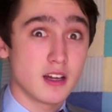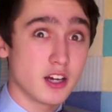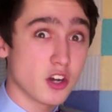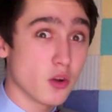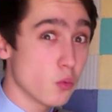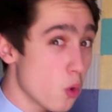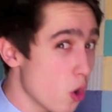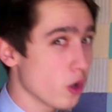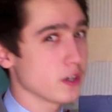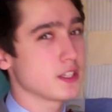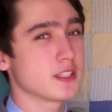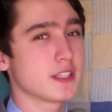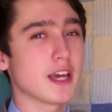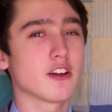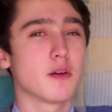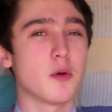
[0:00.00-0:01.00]
an award
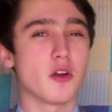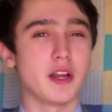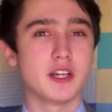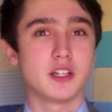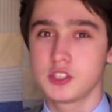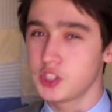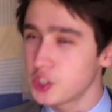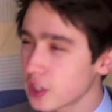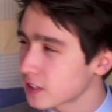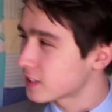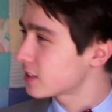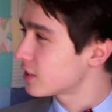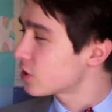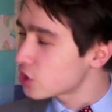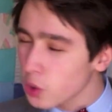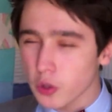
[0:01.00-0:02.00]
ceremony just
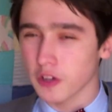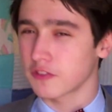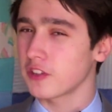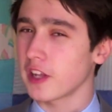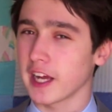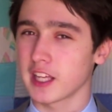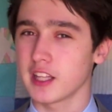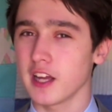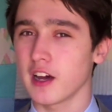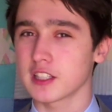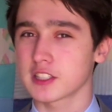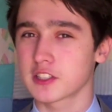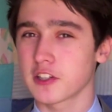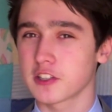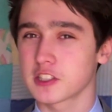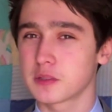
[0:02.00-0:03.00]
sort of like the
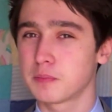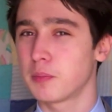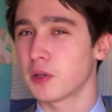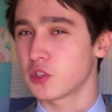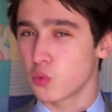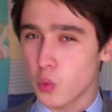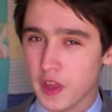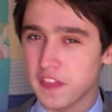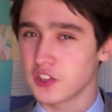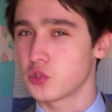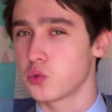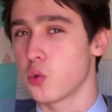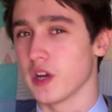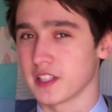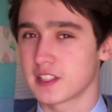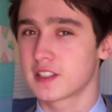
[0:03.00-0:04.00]
Oscars, but with a
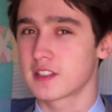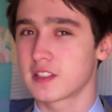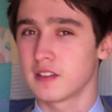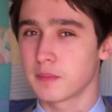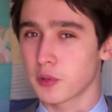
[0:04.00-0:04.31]
twist.